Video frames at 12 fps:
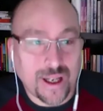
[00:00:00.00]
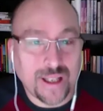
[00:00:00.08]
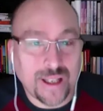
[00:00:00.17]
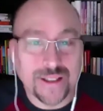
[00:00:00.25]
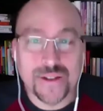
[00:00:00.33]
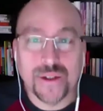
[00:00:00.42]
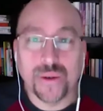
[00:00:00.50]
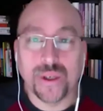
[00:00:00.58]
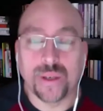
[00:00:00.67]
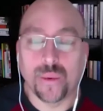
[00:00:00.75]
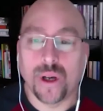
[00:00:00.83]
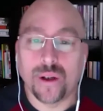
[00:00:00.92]
let's do it.
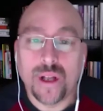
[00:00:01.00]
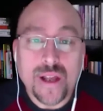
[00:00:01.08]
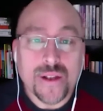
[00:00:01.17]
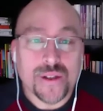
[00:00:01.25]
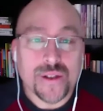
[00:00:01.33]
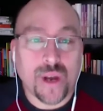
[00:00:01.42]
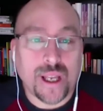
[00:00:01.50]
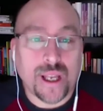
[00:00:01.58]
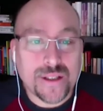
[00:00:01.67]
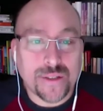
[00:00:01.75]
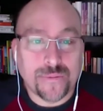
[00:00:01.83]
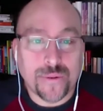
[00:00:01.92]
Well, so I
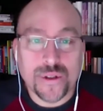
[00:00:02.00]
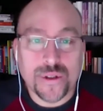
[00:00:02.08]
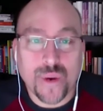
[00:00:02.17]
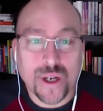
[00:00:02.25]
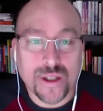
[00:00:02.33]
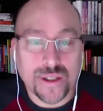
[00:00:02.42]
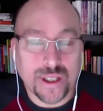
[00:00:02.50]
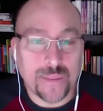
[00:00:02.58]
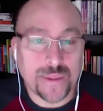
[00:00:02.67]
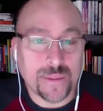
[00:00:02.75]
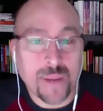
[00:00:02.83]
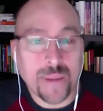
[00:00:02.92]
guess the first question that
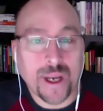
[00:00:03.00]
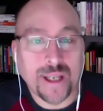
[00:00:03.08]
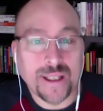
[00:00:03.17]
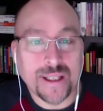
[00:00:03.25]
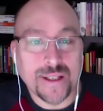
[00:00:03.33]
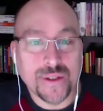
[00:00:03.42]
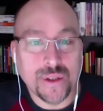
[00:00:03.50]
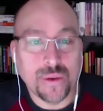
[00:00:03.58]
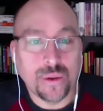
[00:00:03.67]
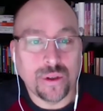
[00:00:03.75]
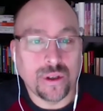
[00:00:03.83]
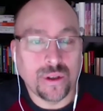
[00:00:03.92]
comes to my mind is, you
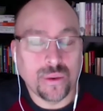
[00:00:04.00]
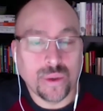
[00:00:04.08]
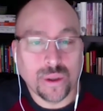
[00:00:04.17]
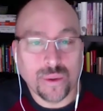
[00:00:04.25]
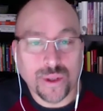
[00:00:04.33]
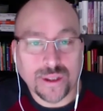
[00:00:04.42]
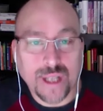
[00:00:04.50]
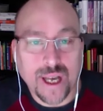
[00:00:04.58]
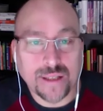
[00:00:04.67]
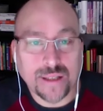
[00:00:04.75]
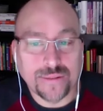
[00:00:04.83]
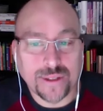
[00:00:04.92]
work with a lot
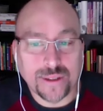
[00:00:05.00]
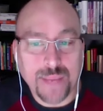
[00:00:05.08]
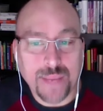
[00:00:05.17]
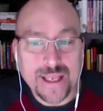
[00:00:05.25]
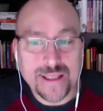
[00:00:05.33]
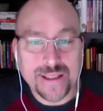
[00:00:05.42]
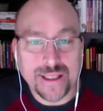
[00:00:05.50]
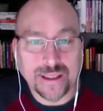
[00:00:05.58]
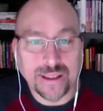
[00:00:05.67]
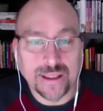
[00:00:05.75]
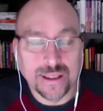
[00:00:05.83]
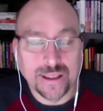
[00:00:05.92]
of
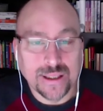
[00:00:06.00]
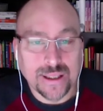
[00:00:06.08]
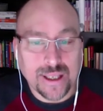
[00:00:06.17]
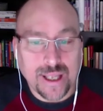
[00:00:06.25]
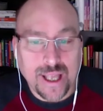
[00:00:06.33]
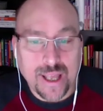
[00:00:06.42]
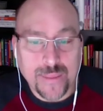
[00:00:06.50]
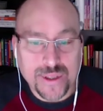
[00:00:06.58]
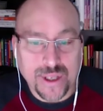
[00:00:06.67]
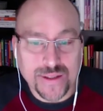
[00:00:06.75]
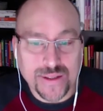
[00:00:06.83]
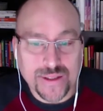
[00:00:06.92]
amazing
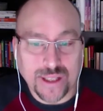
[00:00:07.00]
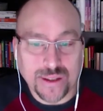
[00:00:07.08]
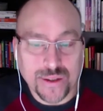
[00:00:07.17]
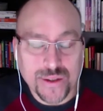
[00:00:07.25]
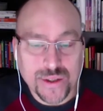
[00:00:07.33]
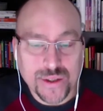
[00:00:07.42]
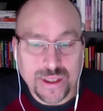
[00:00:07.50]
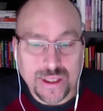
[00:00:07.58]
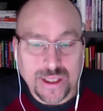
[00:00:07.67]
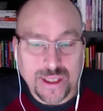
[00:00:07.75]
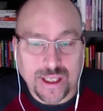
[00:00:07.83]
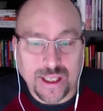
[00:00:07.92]
Amazon sellers
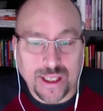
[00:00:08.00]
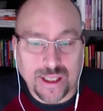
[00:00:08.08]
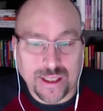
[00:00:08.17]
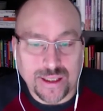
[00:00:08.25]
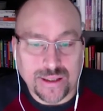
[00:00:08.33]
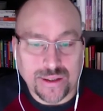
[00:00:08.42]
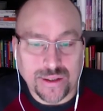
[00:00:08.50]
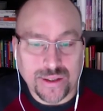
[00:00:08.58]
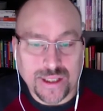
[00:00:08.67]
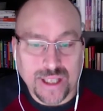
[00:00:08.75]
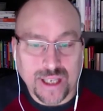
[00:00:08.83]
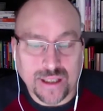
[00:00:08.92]
in your
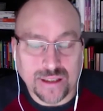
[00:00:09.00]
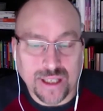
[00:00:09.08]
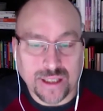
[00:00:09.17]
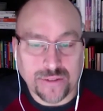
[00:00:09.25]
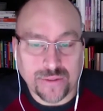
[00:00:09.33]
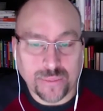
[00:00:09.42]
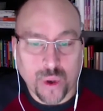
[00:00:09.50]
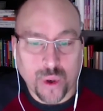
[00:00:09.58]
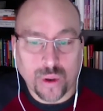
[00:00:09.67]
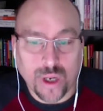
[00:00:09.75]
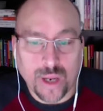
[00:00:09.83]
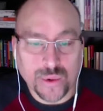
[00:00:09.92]
10K Collective and
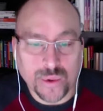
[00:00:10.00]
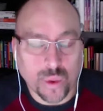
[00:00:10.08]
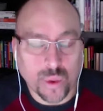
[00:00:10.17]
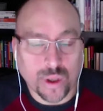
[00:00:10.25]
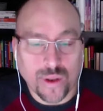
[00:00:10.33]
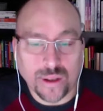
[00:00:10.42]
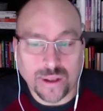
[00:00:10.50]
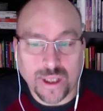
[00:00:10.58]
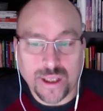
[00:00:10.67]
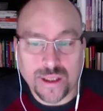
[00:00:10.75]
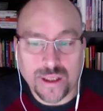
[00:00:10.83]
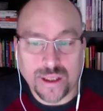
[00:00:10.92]
programs work there in
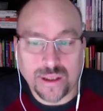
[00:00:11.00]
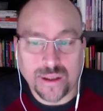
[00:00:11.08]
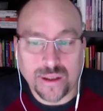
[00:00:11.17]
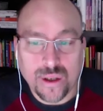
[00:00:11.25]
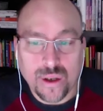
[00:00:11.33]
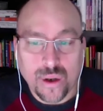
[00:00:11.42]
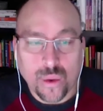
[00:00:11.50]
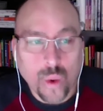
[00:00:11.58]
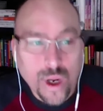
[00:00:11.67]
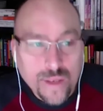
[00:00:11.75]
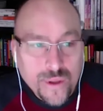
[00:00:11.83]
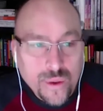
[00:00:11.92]
London.
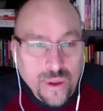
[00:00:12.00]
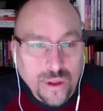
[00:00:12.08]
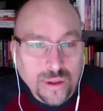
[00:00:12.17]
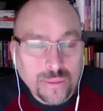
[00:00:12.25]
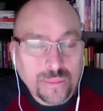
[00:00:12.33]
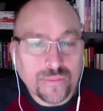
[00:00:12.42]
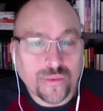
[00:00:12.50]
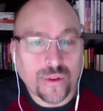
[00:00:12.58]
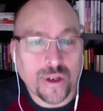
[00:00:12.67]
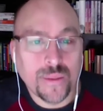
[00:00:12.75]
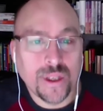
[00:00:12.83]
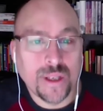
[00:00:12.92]
What have you heard
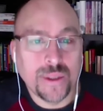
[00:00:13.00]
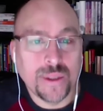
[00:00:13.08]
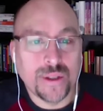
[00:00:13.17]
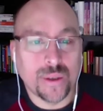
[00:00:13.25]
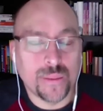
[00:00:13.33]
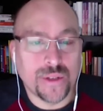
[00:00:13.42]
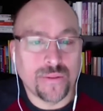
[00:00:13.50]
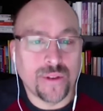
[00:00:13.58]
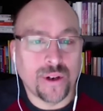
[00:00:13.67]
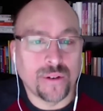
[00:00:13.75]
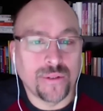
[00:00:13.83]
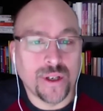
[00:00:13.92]
from them in terms of
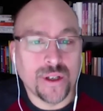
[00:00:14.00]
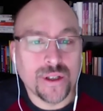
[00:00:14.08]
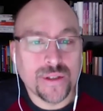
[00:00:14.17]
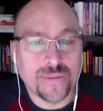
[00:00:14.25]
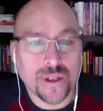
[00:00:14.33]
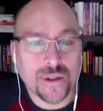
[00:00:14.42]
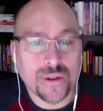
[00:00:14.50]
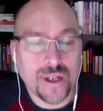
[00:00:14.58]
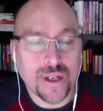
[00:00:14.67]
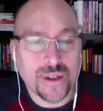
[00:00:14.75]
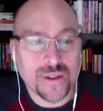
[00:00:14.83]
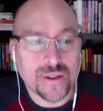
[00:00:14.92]
their fears,
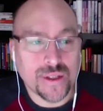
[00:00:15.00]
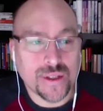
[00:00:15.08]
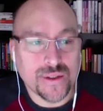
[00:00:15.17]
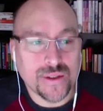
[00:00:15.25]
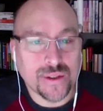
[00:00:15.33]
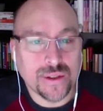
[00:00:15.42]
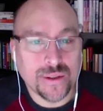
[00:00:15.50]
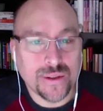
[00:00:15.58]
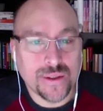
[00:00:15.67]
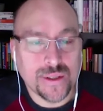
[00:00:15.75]
frustrations, concerns